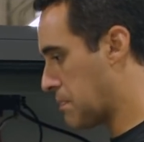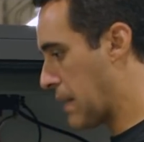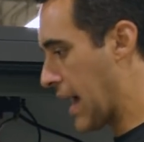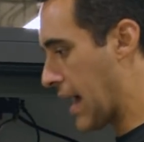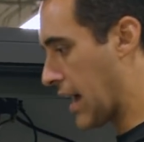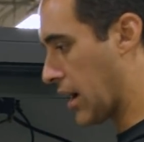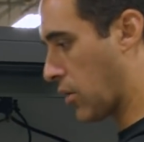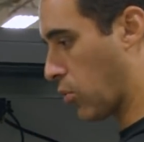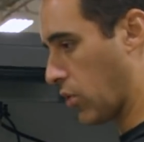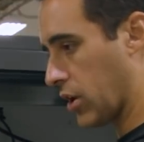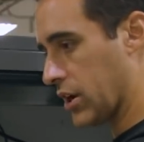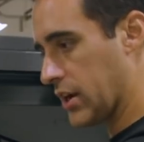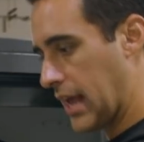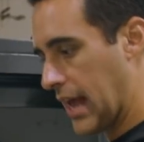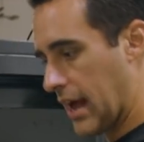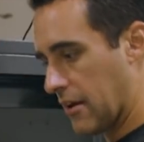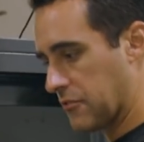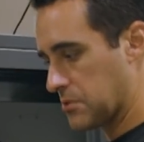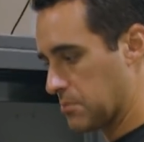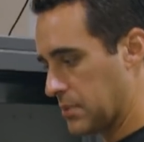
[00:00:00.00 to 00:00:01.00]
back, we're gonna
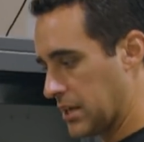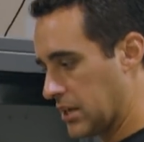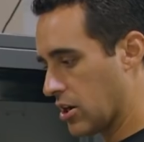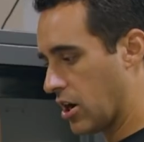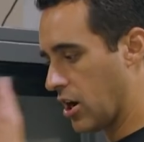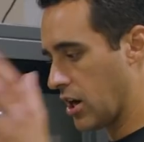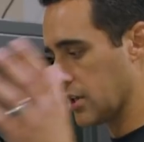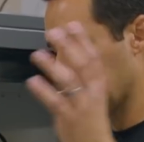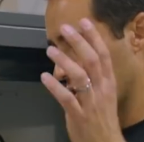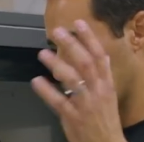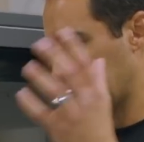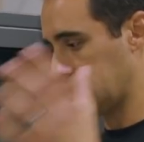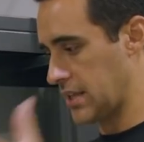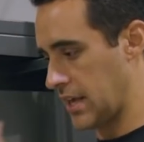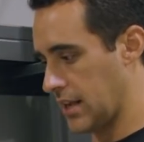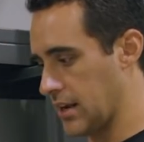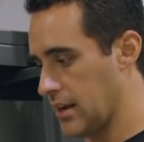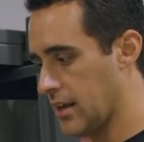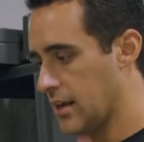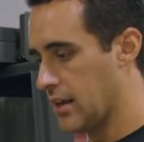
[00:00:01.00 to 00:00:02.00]
have to be conscious
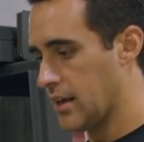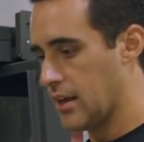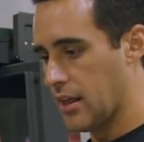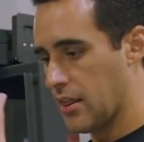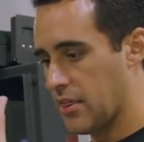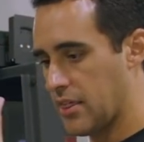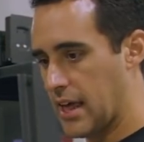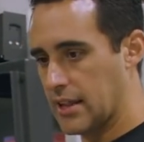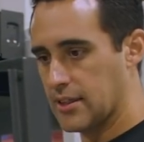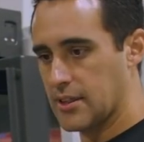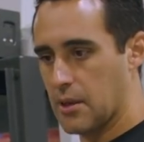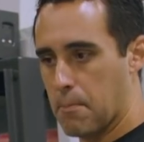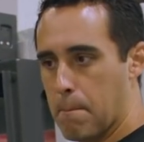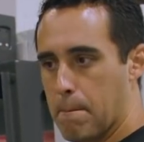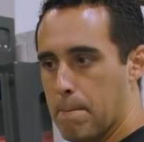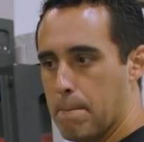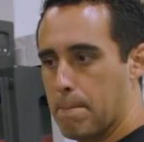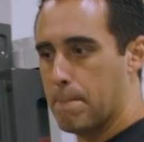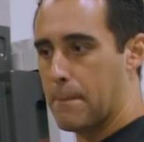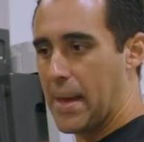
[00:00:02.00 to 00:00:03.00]
that, that the
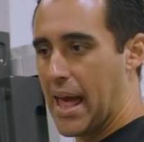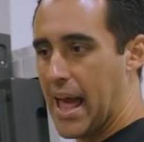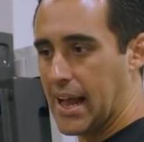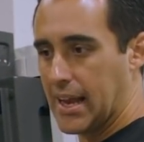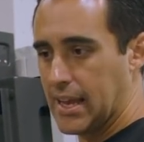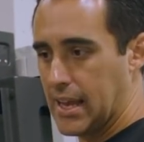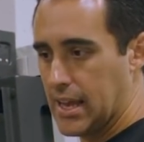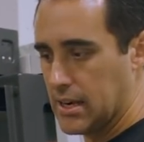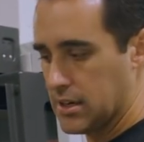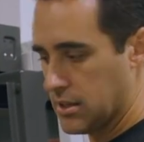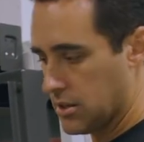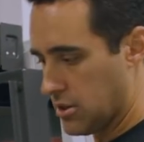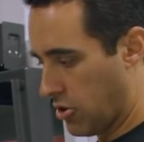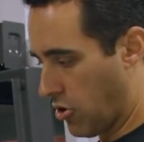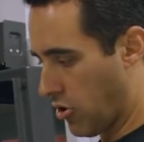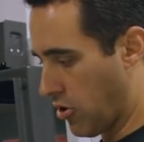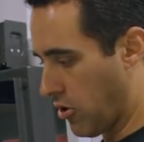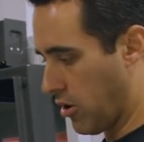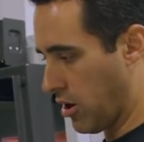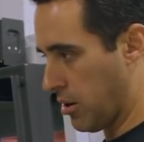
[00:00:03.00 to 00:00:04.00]
back end of the
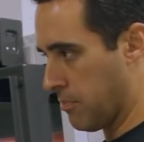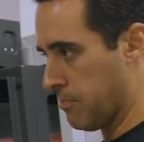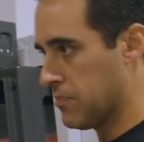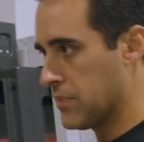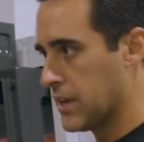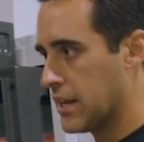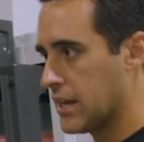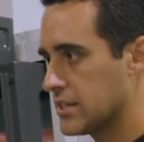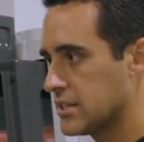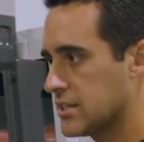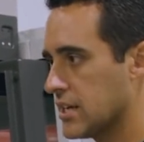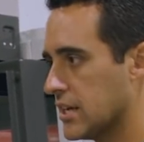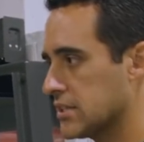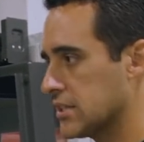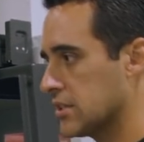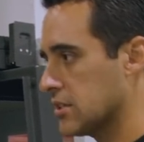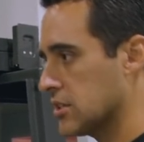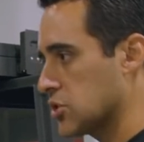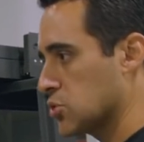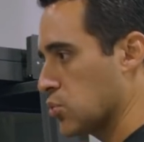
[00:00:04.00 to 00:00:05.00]
arm
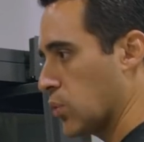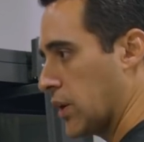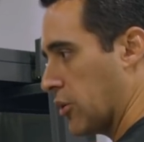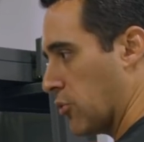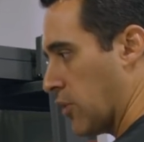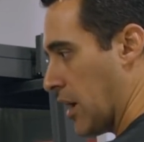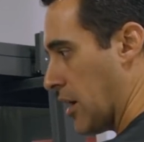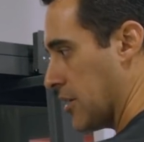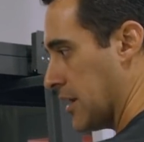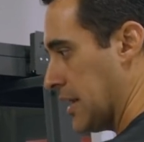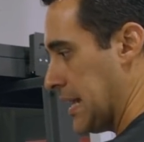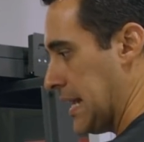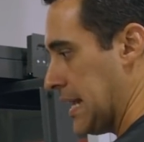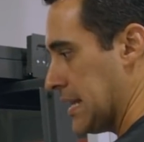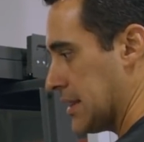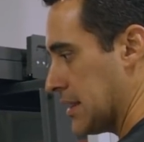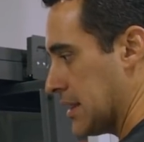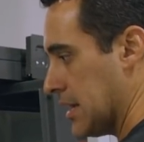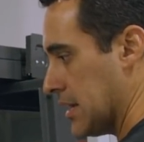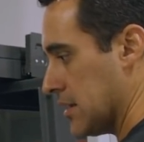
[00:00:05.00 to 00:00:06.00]
doesn't swing around and
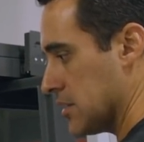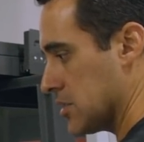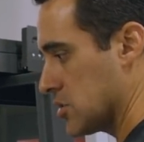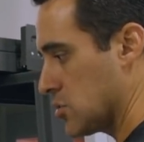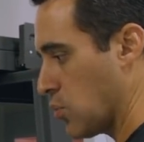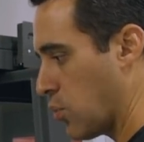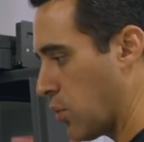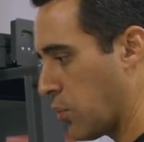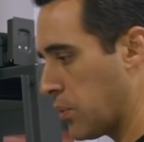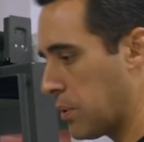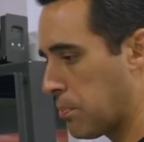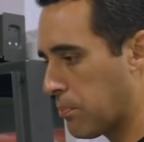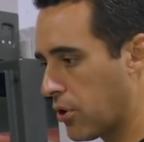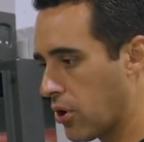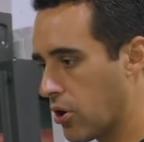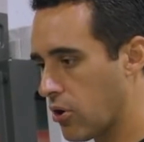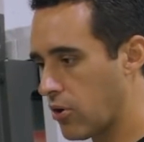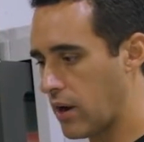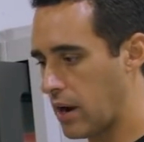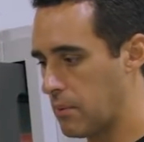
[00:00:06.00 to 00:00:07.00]
hit this. So when we
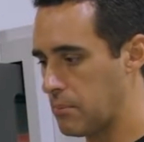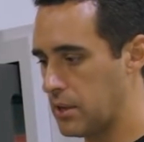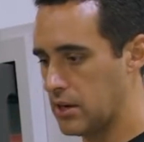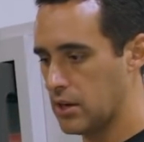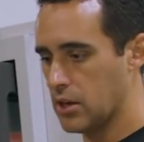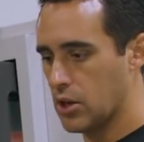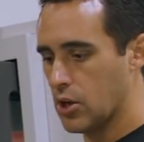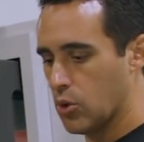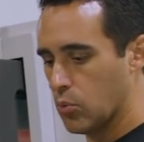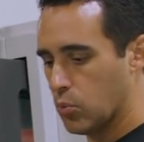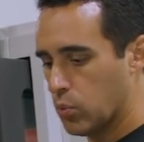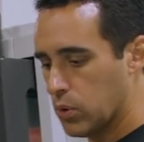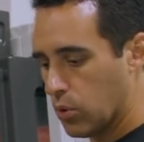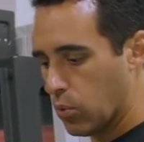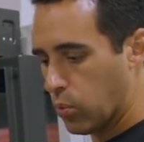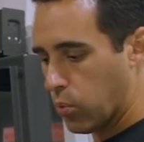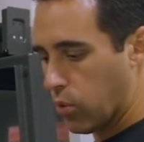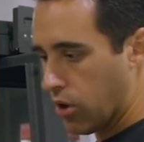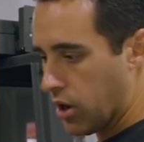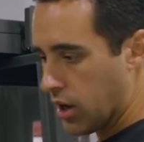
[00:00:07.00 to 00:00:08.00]
program it, we'll
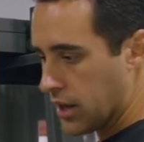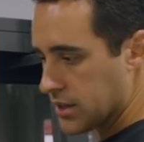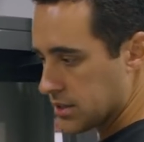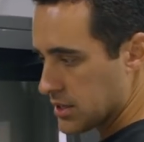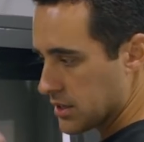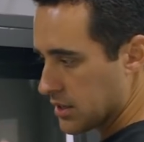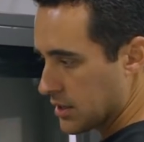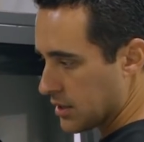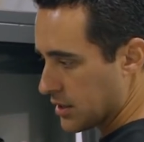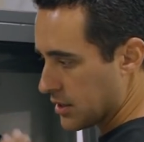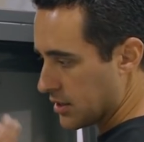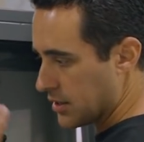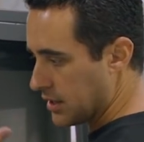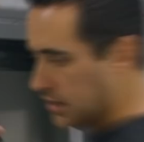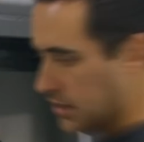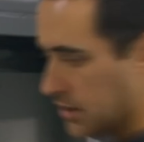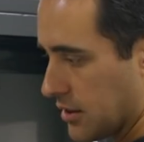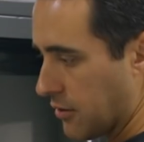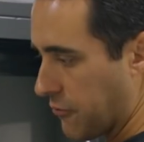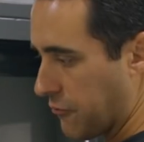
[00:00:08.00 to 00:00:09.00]
want
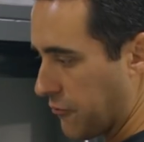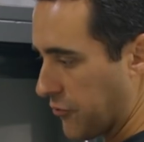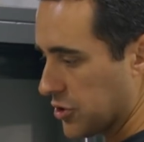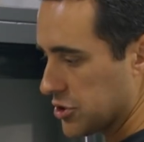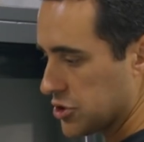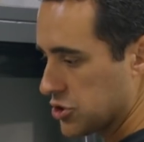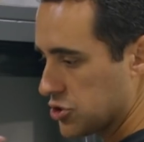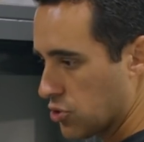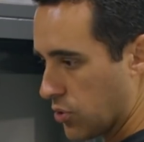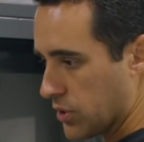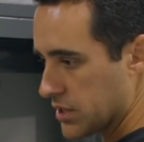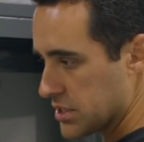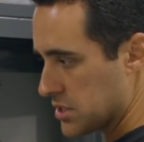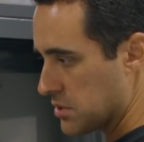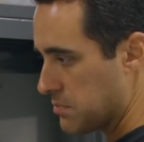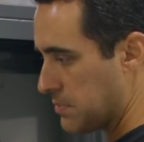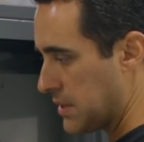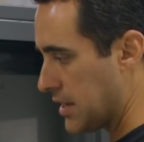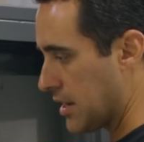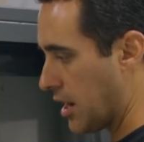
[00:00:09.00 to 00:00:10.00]
the, the first joint
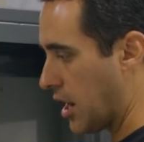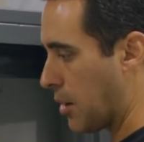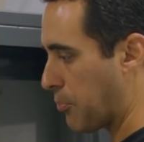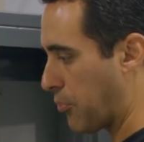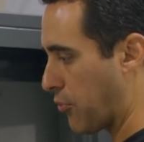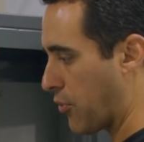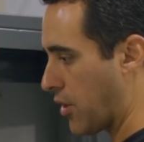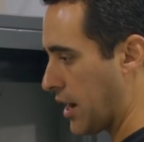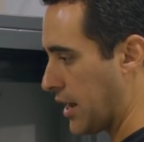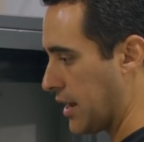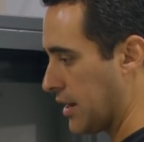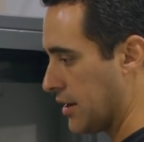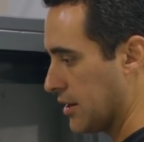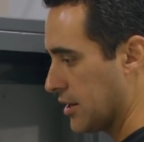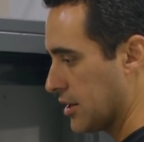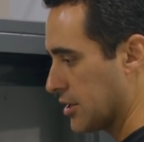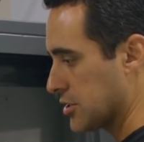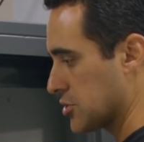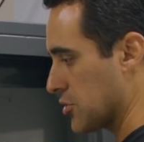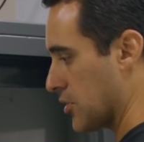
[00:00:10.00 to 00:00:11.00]
to be upright
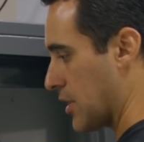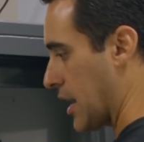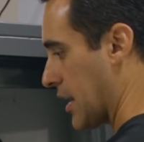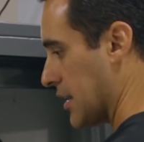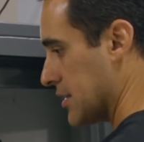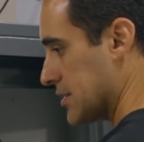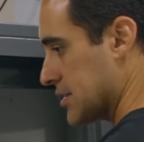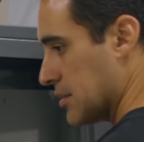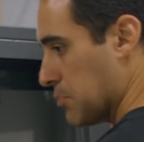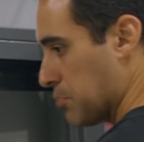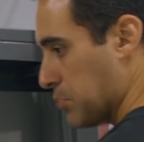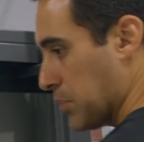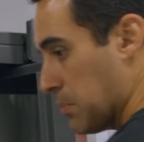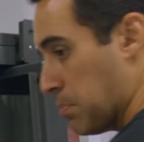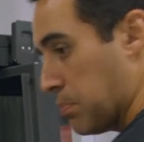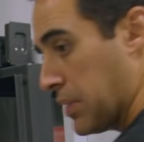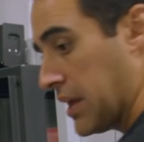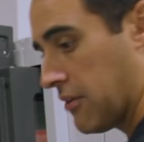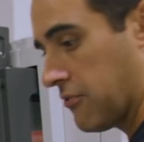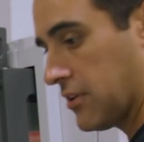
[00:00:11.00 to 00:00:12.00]
so that it simply
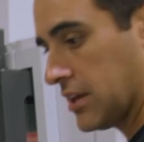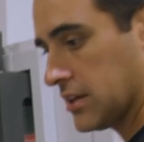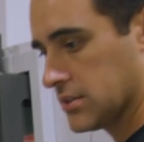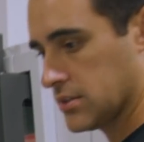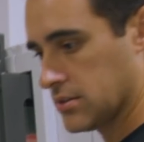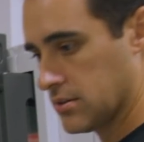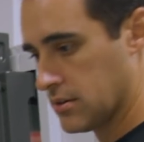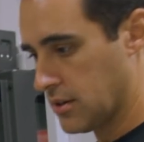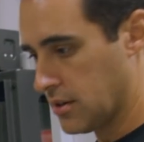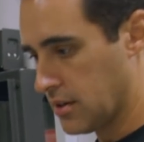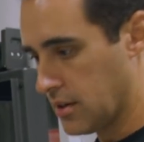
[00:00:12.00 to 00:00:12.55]
pivots.